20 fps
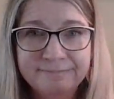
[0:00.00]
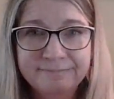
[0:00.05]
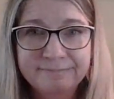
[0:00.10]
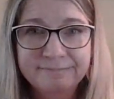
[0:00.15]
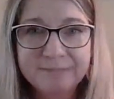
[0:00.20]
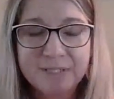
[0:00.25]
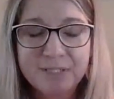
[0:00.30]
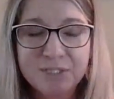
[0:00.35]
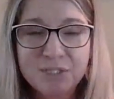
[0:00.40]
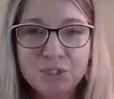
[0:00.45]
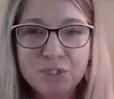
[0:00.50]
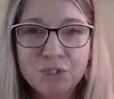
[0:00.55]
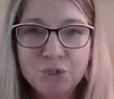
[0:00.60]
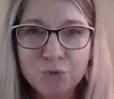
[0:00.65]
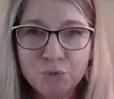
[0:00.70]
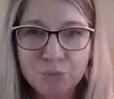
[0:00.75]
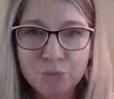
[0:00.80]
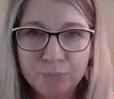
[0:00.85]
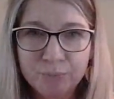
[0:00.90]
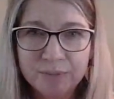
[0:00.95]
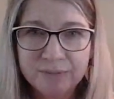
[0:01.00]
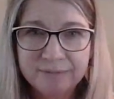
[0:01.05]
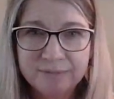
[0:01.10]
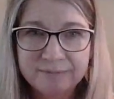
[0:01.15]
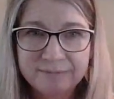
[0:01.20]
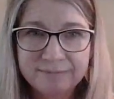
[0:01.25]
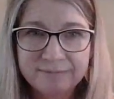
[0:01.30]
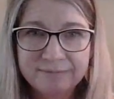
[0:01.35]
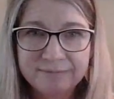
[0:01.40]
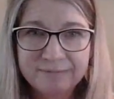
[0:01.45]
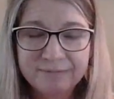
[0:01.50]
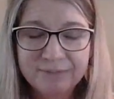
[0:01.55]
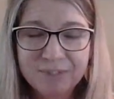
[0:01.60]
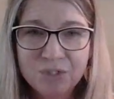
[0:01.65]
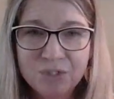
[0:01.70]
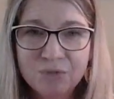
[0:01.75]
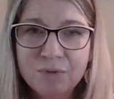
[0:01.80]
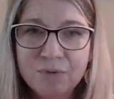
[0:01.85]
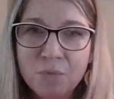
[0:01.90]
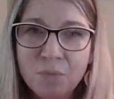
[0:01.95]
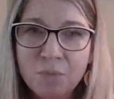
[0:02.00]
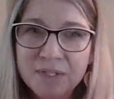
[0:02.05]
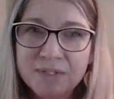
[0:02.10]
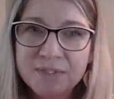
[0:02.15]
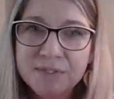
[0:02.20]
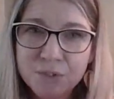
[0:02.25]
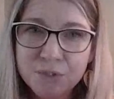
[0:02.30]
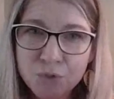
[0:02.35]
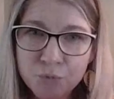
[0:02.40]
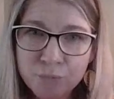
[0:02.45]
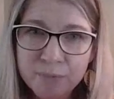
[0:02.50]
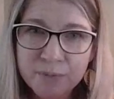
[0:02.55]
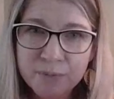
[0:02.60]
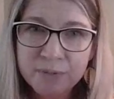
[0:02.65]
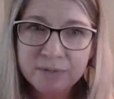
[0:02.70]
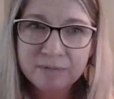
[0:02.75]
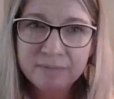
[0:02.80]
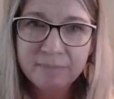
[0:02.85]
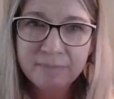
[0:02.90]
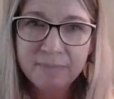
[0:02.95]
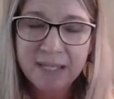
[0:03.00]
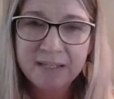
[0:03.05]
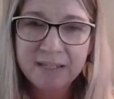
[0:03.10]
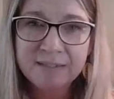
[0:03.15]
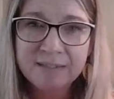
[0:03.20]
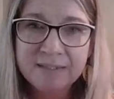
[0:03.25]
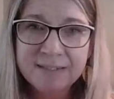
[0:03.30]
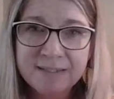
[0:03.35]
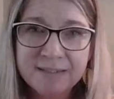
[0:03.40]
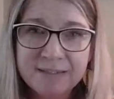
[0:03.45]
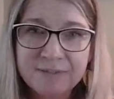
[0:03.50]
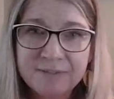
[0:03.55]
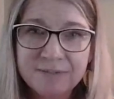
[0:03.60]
Stoop. Do you know what stoop means?